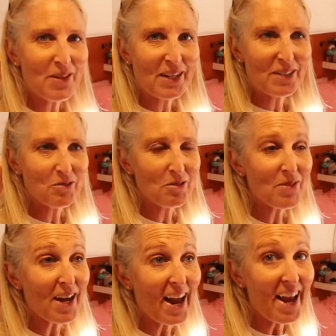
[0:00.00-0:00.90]
the kids'
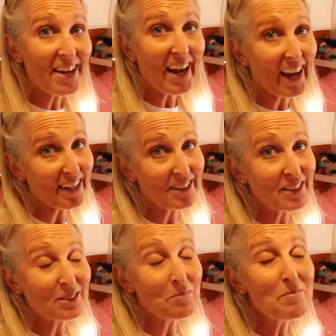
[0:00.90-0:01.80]
rooms and added
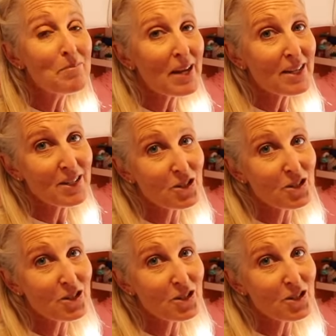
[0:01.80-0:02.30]
these amazing